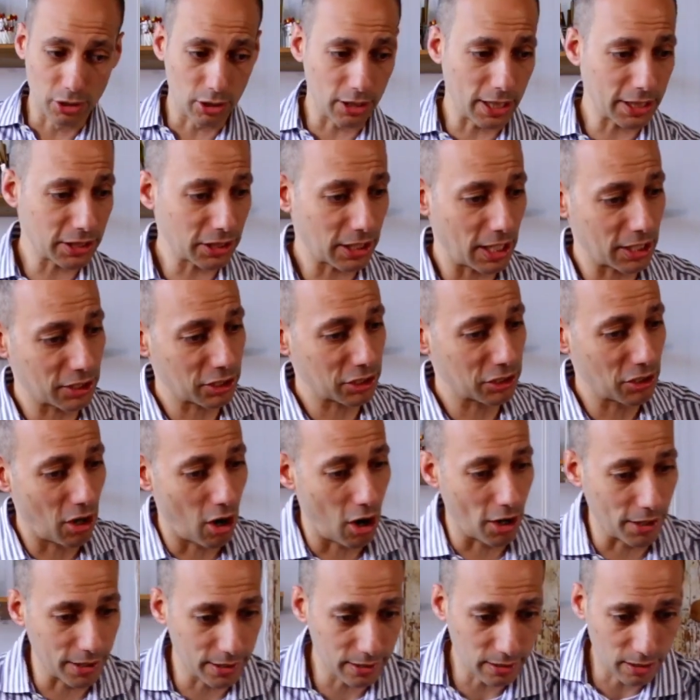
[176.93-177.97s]
So let's get
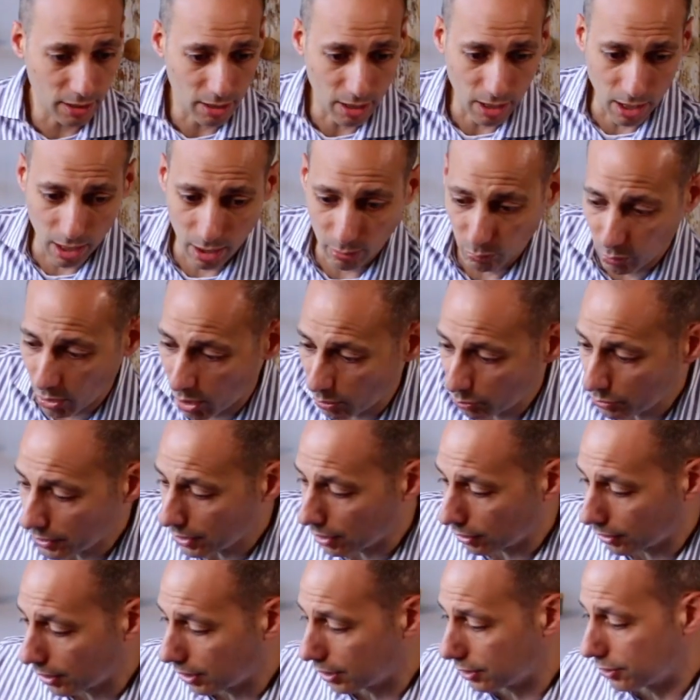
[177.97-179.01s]
started on what we
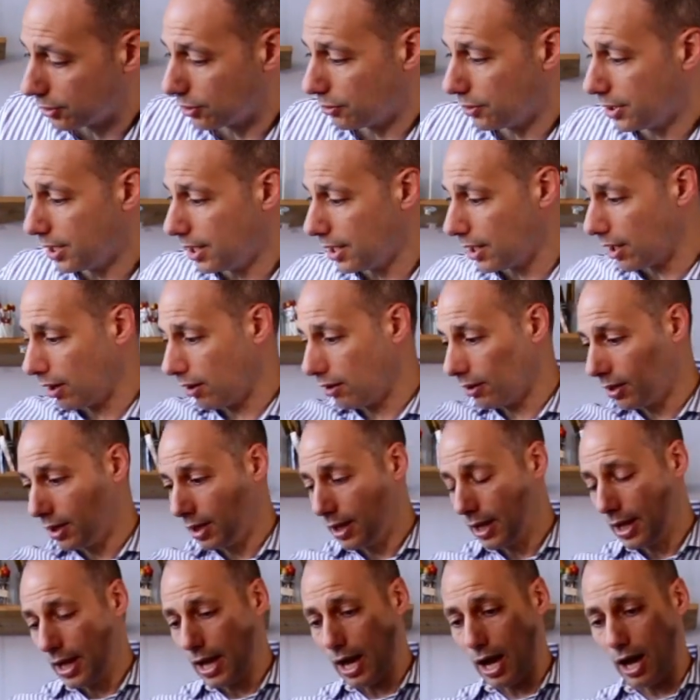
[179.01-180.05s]
are going to do here.
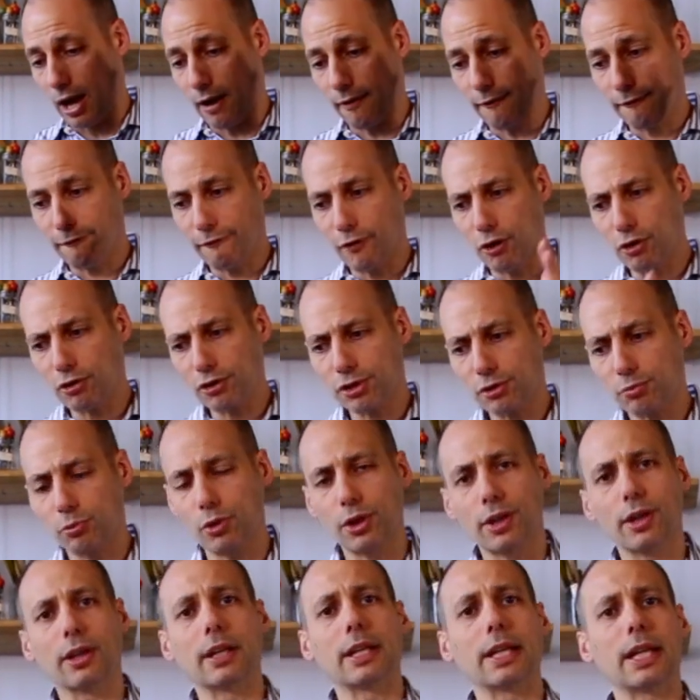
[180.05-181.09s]
First, we're
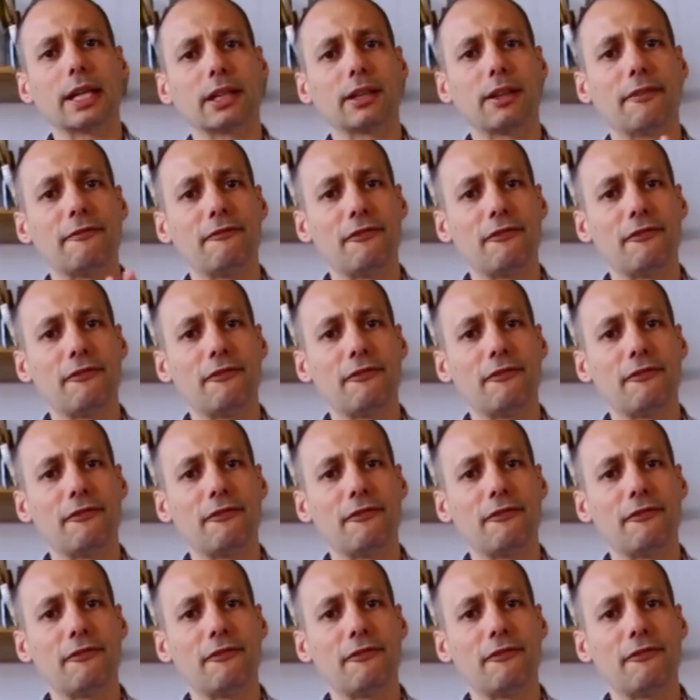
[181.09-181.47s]
going to get the